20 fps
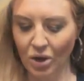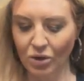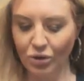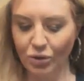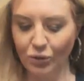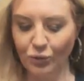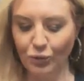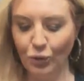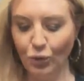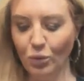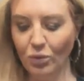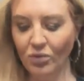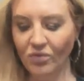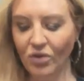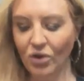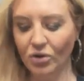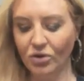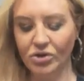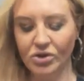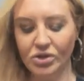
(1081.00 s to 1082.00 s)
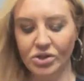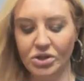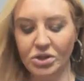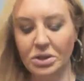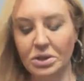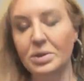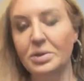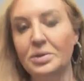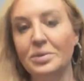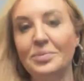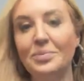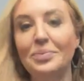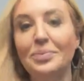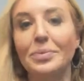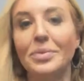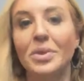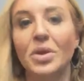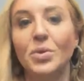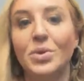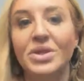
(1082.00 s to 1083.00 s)
The Fool reversed
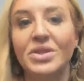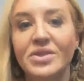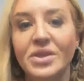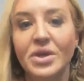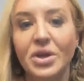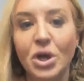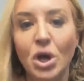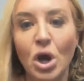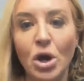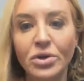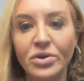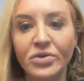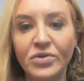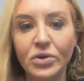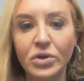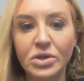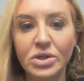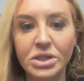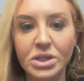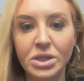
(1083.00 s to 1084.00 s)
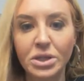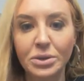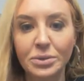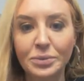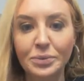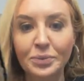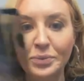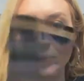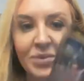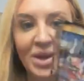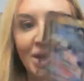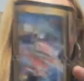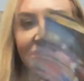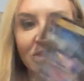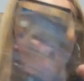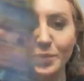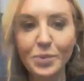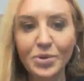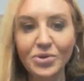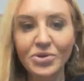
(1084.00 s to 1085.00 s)
with the Sun card reversed.
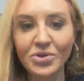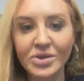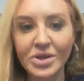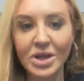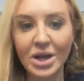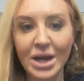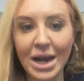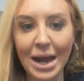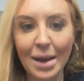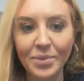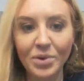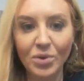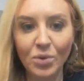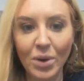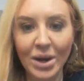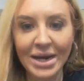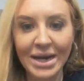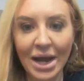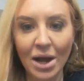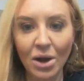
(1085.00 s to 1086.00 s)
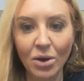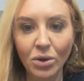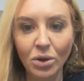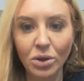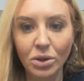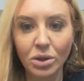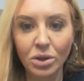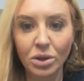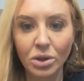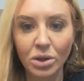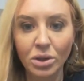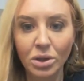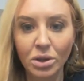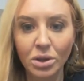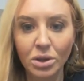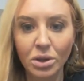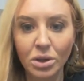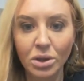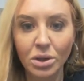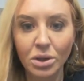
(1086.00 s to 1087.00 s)
This person's not happy right now.
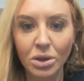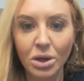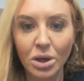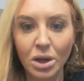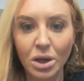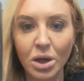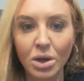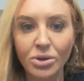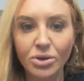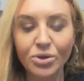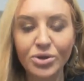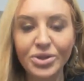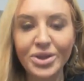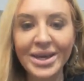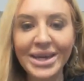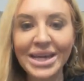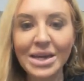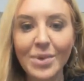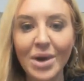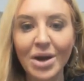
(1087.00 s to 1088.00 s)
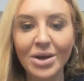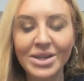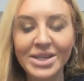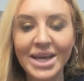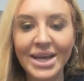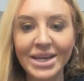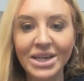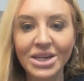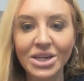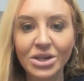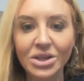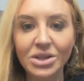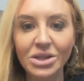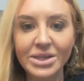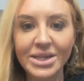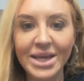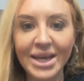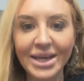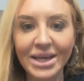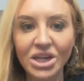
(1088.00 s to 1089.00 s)
They're thinking about taking a,
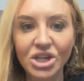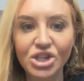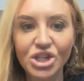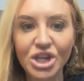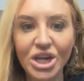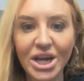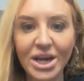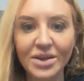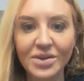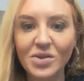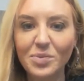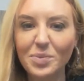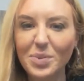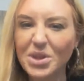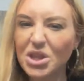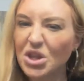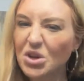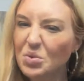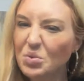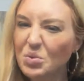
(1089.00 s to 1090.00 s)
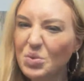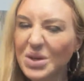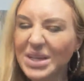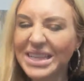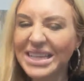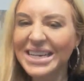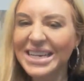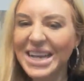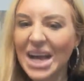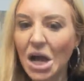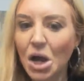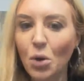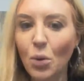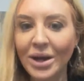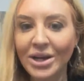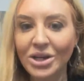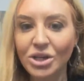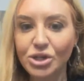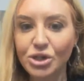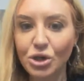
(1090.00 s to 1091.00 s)
taking a chance, but they're really not
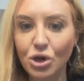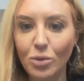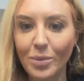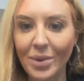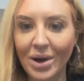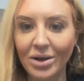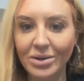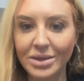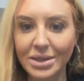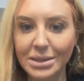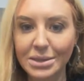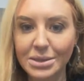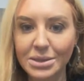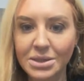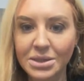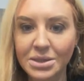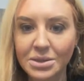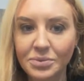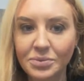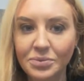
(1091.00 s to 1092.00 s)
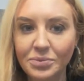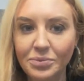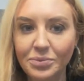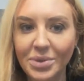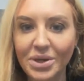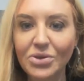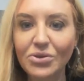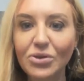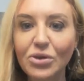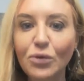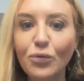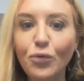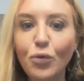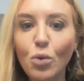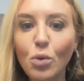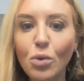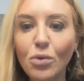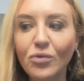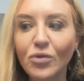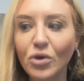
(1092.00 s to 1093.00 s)
quite sure about this because the
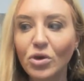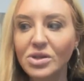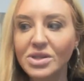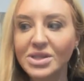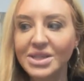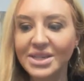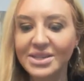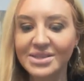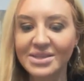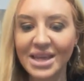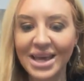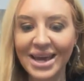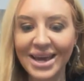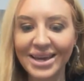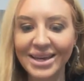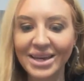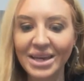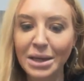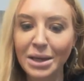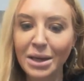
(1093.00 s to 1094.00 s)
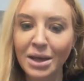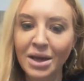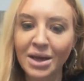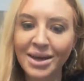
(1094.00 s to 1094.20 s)
Fool reversed is like